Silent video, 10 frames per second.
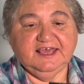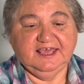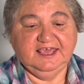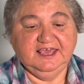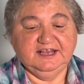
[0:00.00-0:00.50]

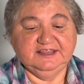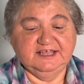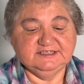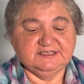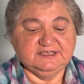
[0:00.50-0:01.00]
And
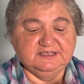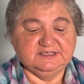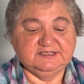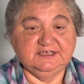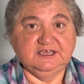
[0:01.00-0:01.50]
let's
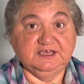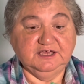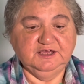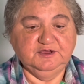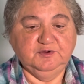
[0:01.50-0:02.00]
see.
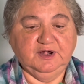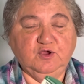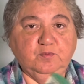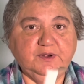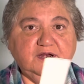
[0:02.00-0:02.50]
I
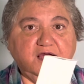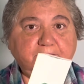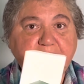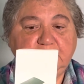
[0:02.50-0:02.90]
open it up.